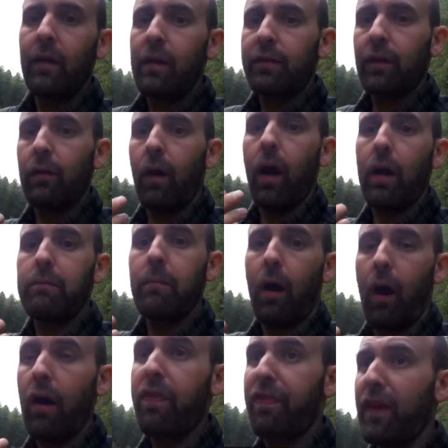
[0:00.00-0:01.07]
So
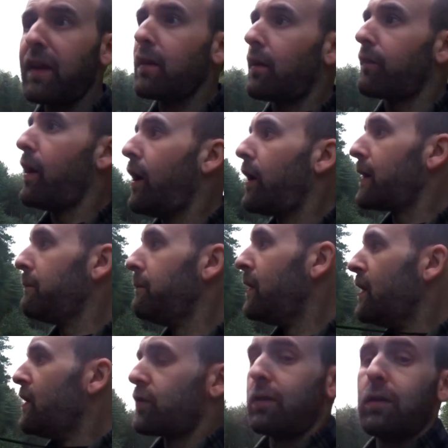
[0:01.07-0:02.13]
I think I've heard him,
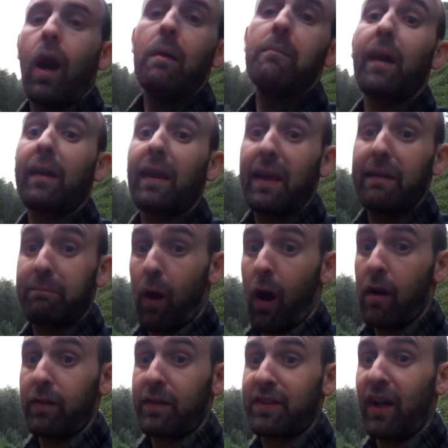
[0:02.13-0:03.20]
so I'm now going to give my
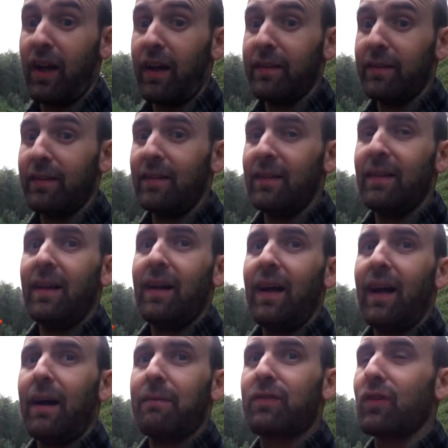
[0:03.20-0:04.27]
return.
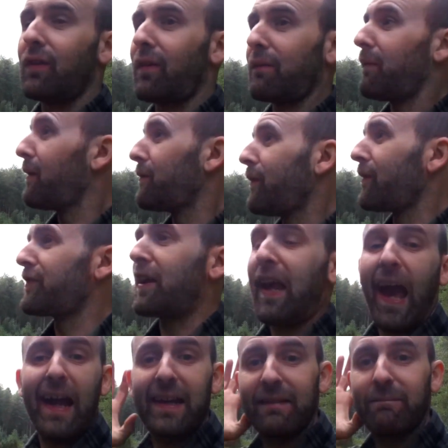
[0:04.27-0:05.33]
Sort of like, what's the
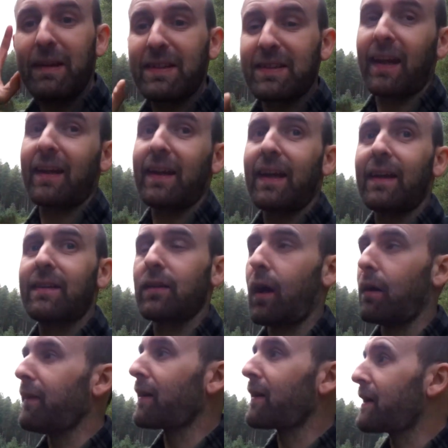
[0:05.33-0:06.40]
canny of me standing here? So
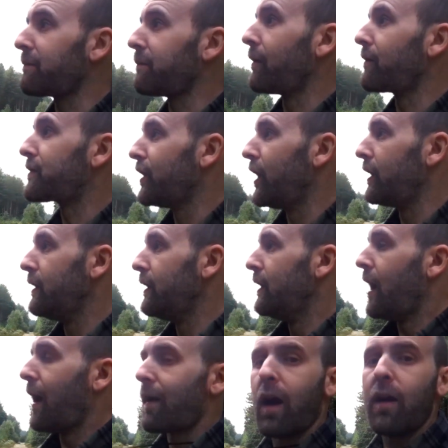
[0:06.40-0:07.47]
I'm now going to give my return,
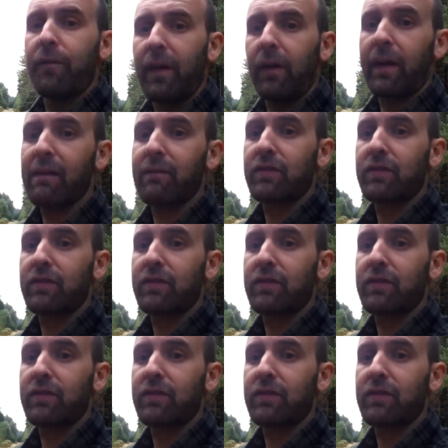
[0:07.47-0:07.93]
and hopefully I'll get a